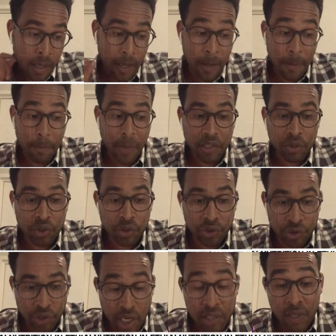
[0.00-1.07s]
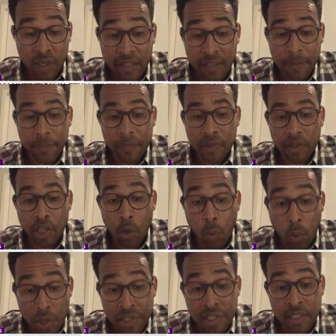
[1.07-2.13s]
Uh, but generally, there
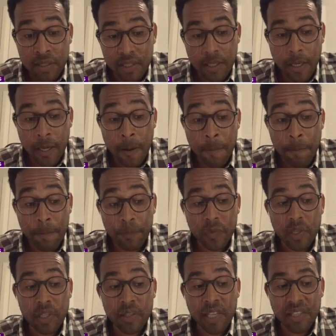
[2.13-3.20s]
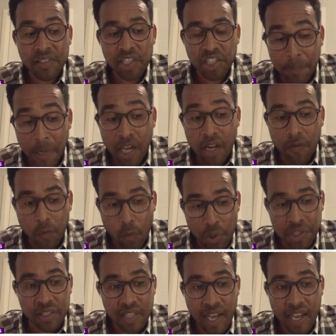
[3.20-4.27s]
wasn't um, the, the T P L F
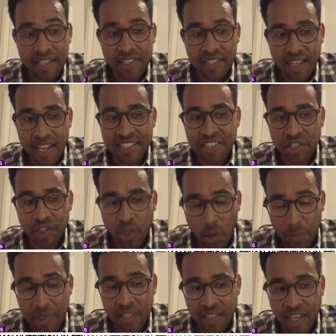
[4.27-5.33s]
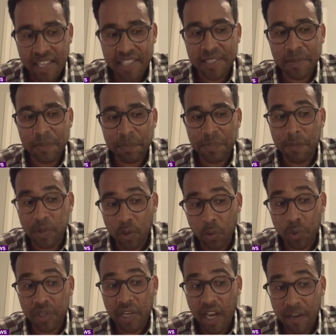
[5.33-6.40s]
wasn't as as dominant as people
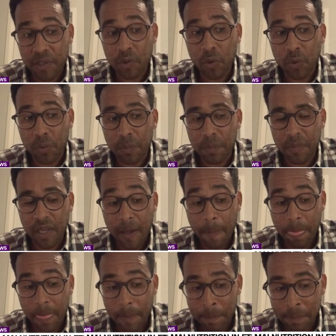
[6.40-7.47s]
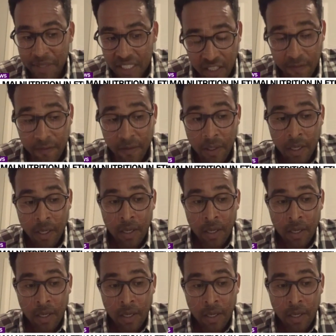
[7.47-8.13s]
would have you uh, believe.